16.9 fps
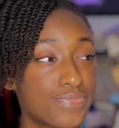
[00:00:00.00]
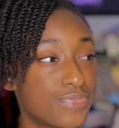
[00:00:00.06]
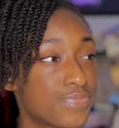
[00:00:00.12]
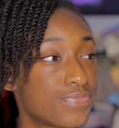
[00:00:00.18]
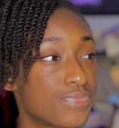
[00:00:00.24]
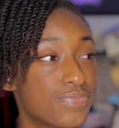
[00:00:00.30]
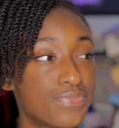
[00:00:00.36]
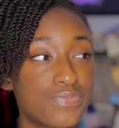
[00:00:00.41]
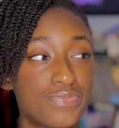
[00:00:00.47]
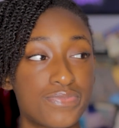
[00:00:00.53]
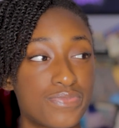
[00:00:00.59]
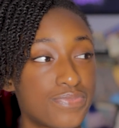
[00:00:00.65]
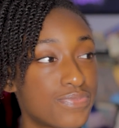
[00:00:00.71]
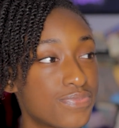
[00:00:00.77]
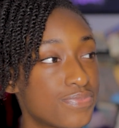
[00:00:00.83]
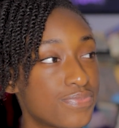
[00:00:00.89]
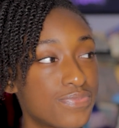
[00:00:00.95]

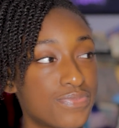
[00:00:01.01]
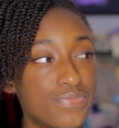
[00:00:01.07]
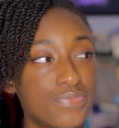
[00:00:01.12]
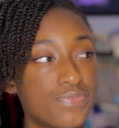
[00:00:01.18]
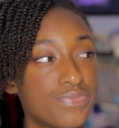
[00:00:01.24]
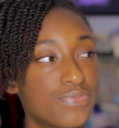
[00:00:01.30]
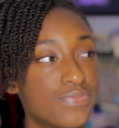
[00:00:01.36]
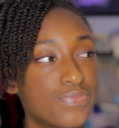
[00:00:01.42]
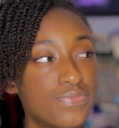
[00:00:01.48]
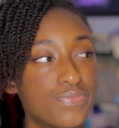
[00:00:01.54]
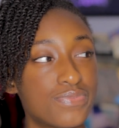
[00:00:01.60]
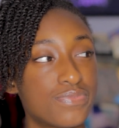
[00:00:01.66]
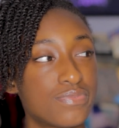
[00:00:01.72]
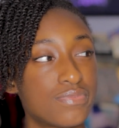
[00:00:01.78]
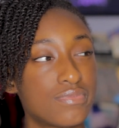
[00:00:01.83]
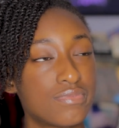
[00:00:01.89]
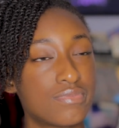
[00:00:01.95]
No one is speaking in this clip.